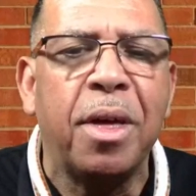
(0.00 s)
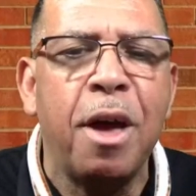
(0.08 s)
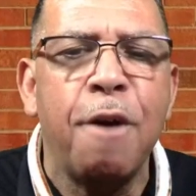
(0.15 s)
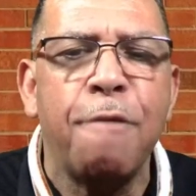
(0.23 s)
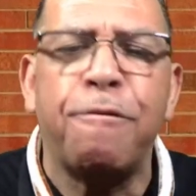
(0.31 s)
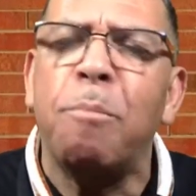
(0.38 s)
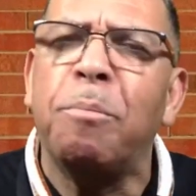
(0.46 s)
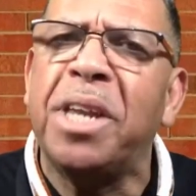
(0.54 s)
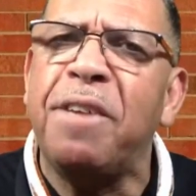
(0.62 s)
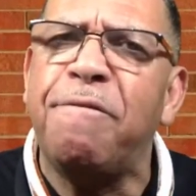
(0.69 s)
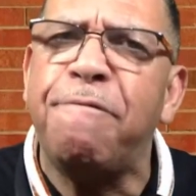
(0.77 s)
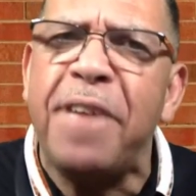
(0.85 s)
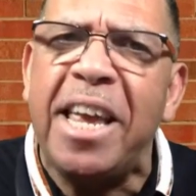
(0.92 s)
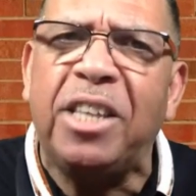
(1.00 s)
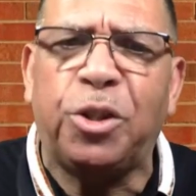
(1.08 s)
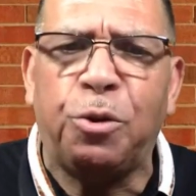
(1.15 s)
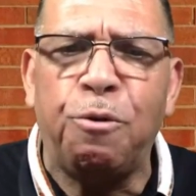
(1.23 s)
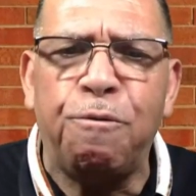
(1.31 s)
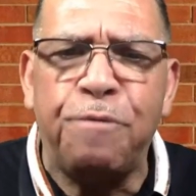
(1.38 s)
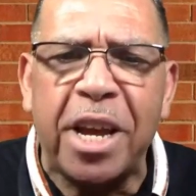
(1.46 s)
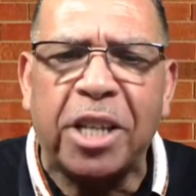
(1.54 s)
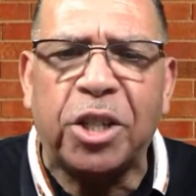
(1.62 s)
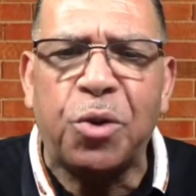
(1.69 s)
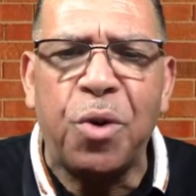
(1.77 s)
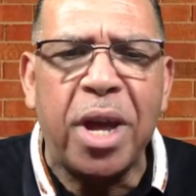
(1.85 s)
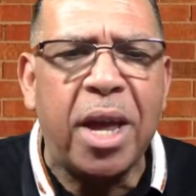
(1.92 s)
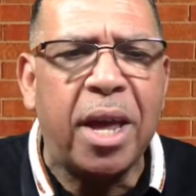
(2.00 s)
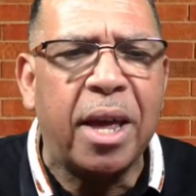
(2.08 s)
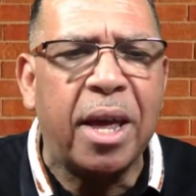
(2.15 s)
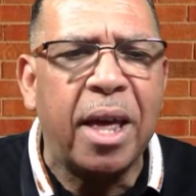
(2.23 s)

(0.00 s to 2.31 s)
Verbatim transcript: from defeat to victory.